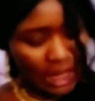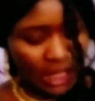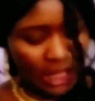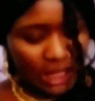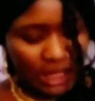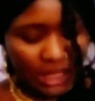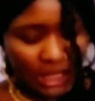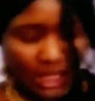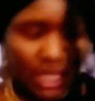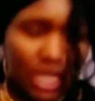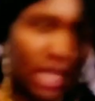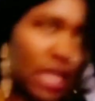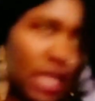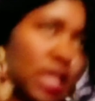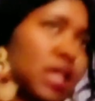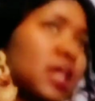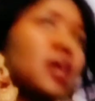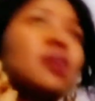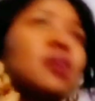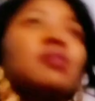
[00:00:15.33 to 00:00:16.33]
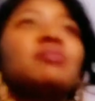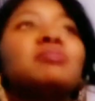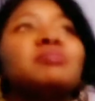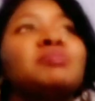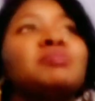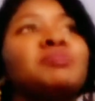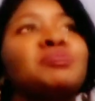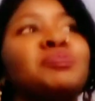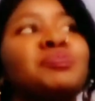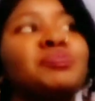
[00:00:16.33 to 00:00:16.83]
this.
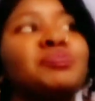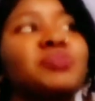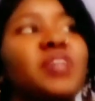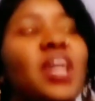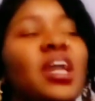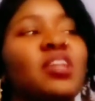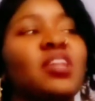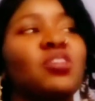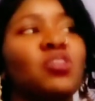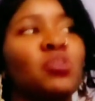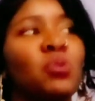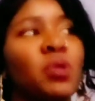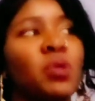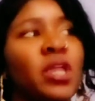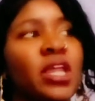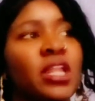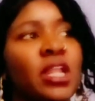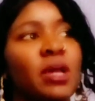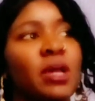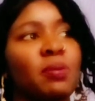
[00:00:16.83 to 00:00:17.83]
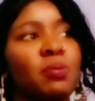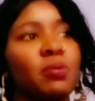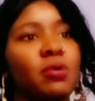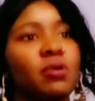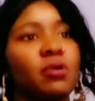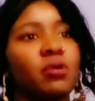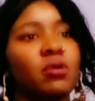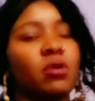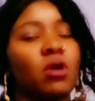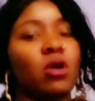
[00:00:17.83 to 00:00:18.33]
I just woken up.
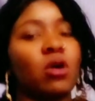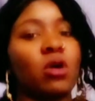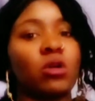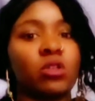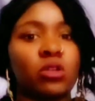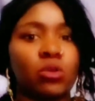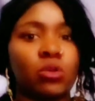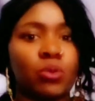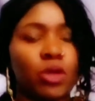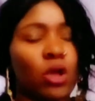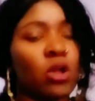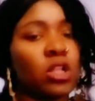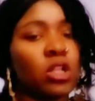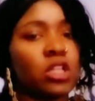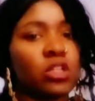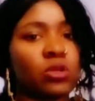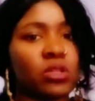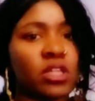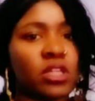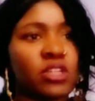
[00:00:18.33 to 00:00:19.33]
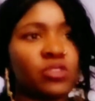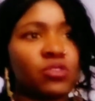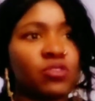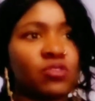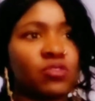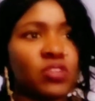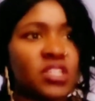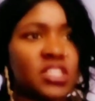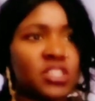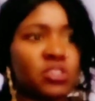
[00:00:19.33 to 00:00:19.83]
We all know that on
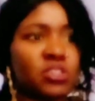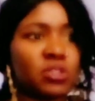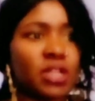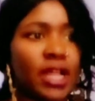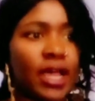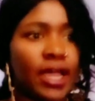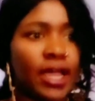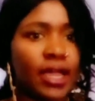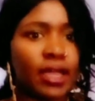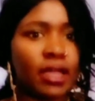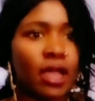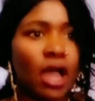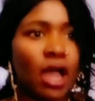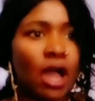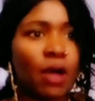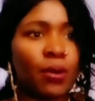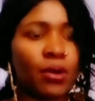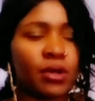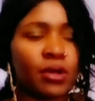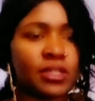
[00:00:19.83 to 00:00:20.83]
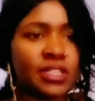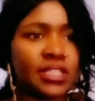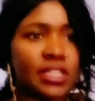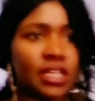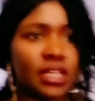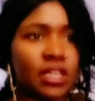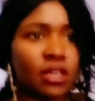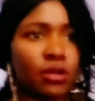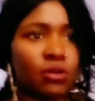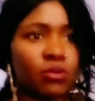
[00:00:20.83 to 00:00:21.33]
1st July, our
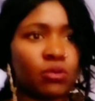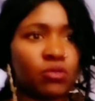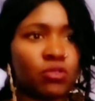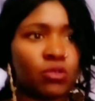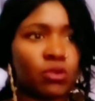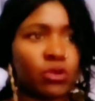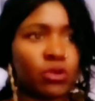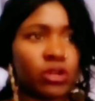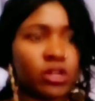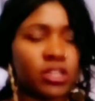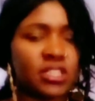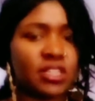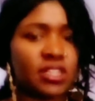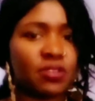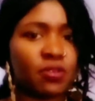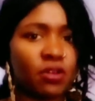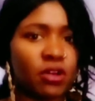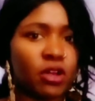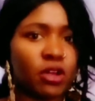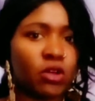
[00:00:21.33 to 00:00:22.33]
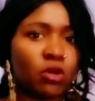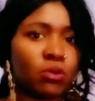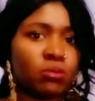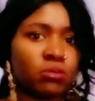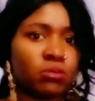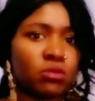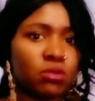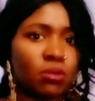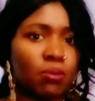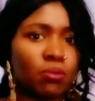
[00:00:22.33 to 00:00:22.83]
CEO for Safaricom,
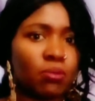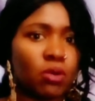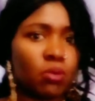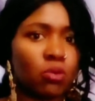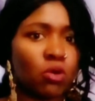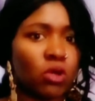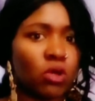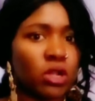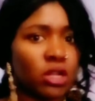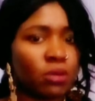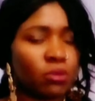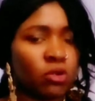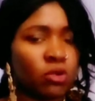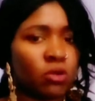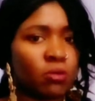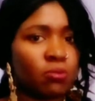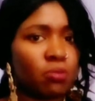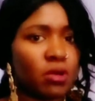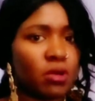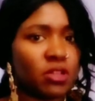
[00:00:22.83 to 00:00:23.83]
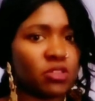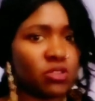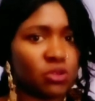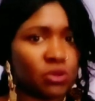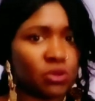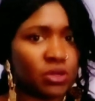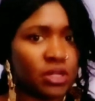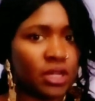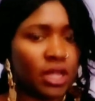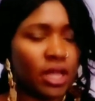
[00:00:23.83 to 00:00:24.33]
Bob Collymore, passed
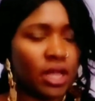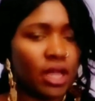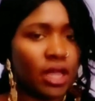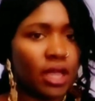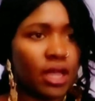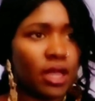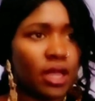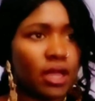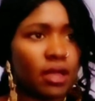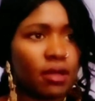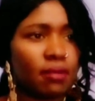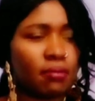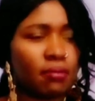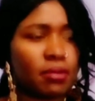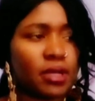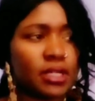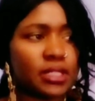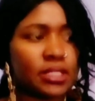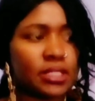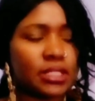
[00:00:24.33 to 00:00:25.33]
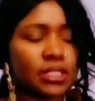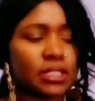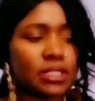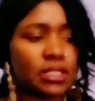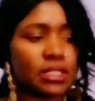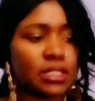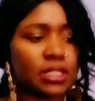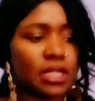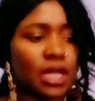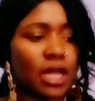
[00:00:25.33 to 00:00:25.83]
on. But
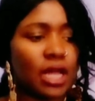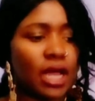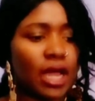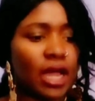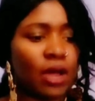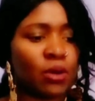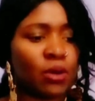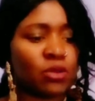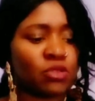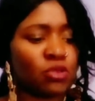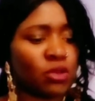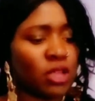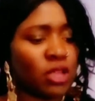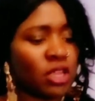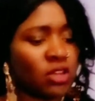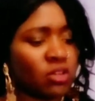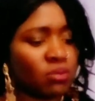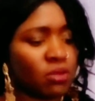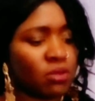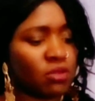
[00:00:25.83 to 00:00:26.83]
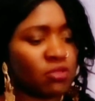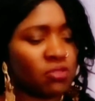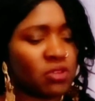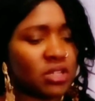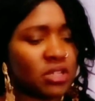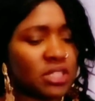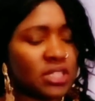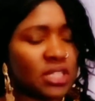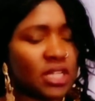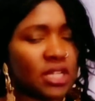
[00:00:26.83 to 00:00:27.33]
I was talking to my
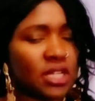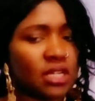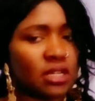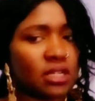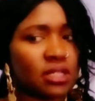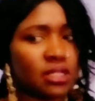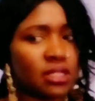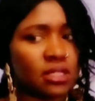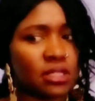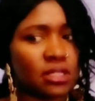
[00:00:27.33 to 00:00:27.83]
friends, and